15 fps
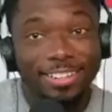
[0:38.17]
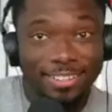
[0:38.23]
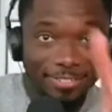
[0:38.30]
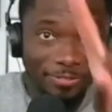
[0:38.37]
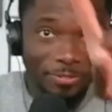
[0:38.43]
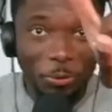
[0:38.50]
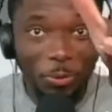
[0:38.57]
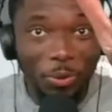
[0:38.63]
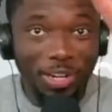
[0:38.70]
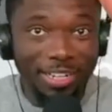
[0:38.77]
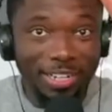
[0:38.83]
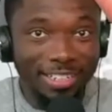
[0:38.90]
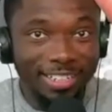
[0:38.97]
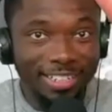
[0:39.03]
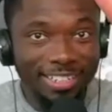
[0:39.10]
don't run
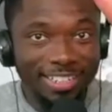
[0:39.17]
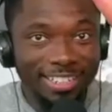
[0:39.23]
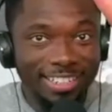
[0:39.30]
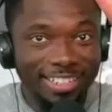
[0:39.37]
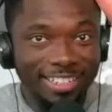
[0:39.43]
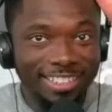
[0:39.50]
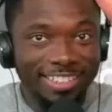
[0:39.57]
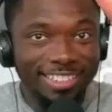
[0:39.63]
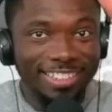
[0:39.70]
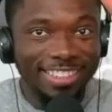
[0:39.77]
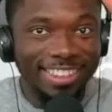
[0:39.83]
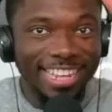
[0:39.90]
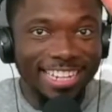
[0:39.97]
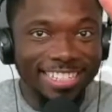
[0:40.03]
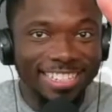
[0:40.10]
through the joke.
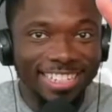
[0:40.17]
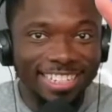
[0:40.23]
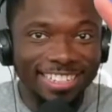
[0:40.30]
That's it.